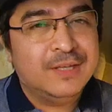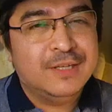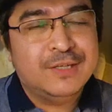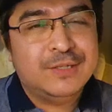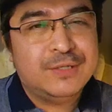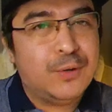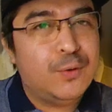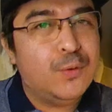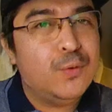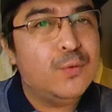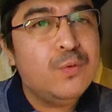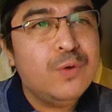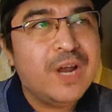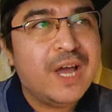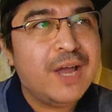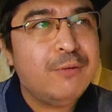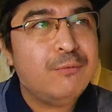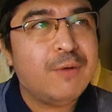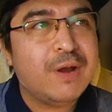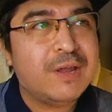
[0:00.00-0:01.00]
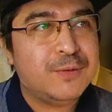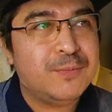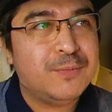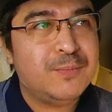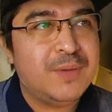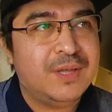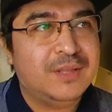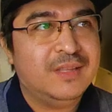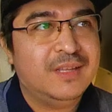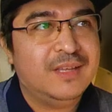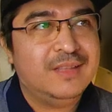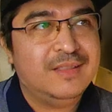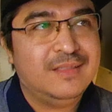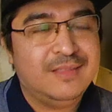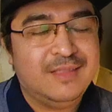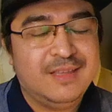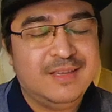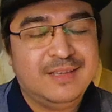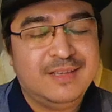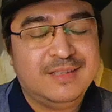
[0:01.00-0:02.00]
So who would I recommend
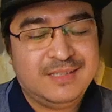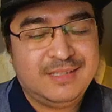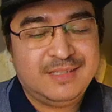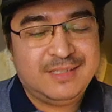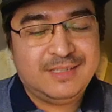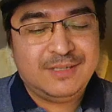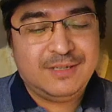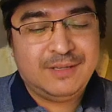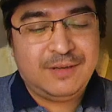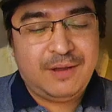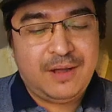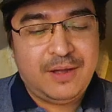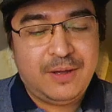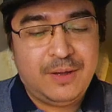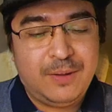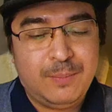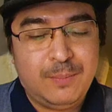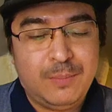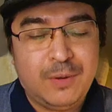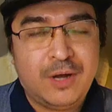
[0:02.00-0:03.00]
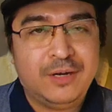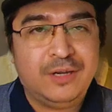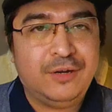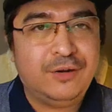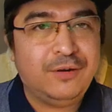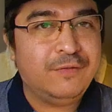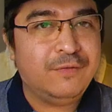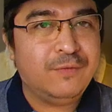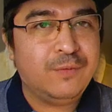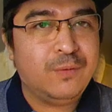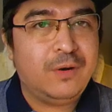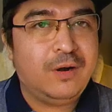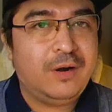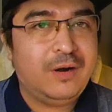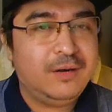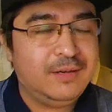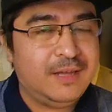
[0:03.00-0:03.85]
this monitor for?